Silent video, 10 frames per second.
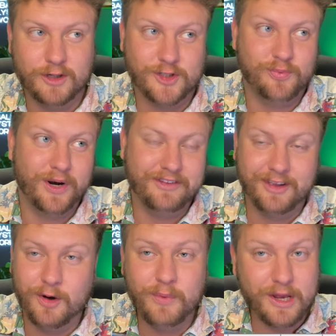which is what he
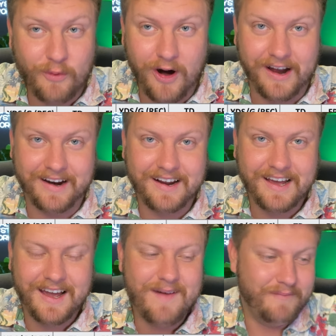did in week 1,
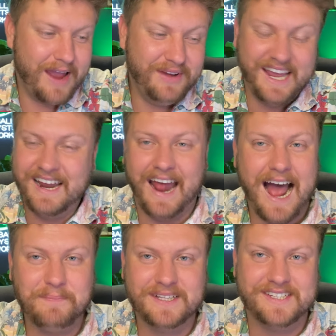maybe it
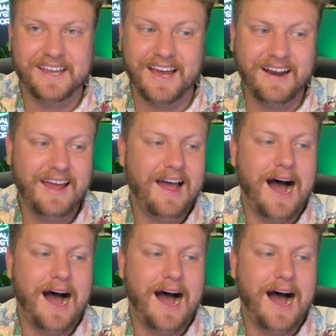happens again.